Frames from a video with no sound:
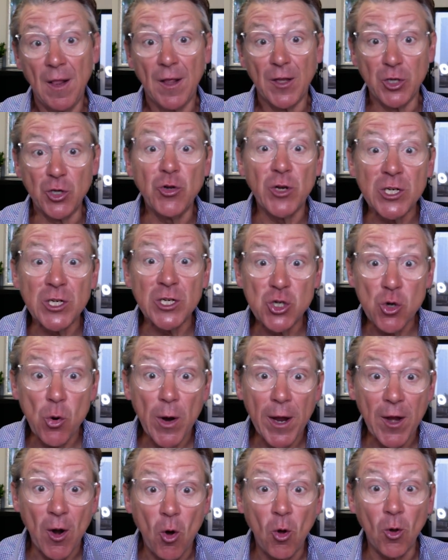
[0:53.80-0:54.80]
you'd enjoy
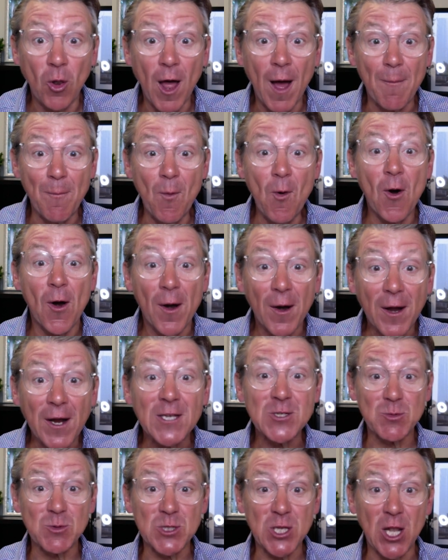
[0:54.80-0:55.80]
it a whole lot more because
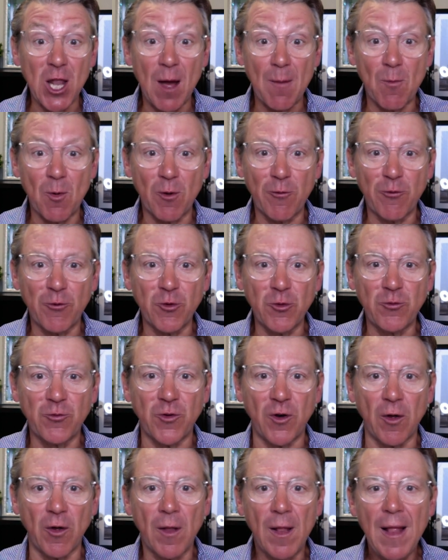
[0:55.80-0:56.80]
it was a lot more
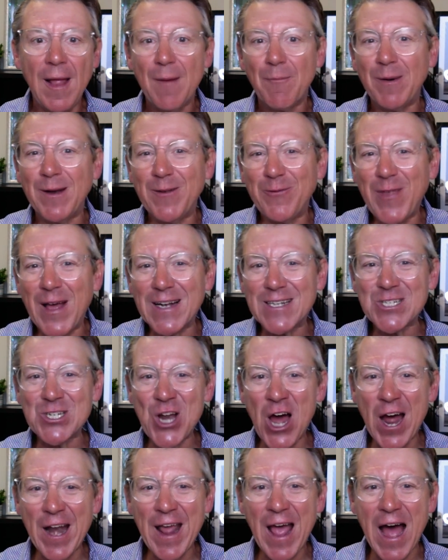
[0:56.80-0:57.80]
fruitful. But if that's
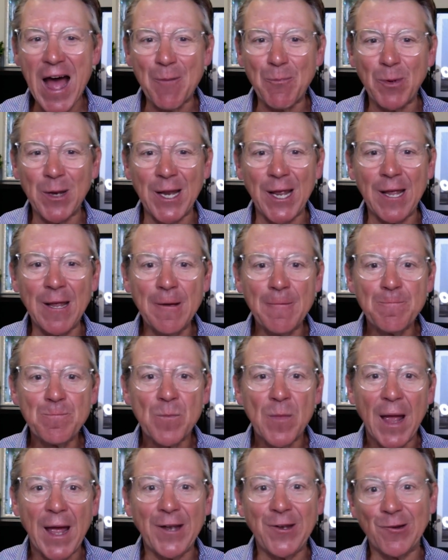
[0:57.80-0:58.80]
not happening
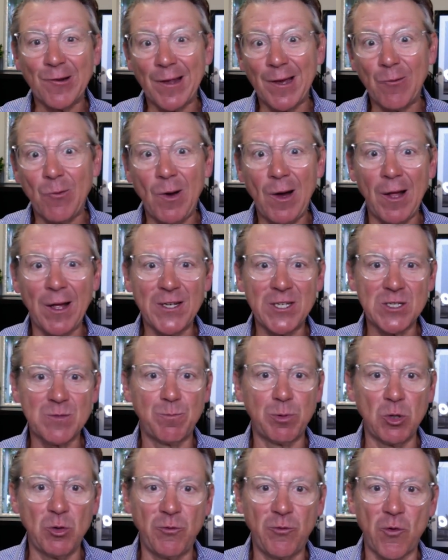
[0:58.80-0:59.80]
and you're like, well, I just
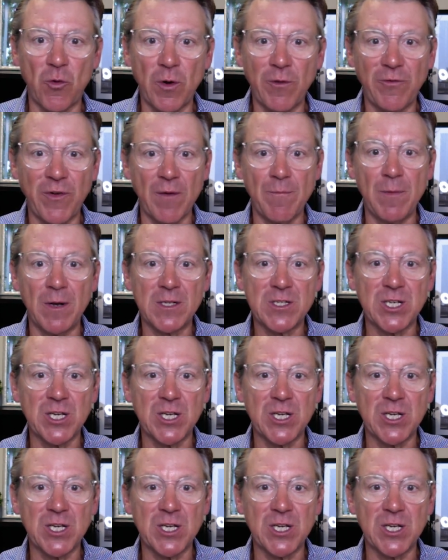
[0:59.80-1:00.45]
blew 45 minutes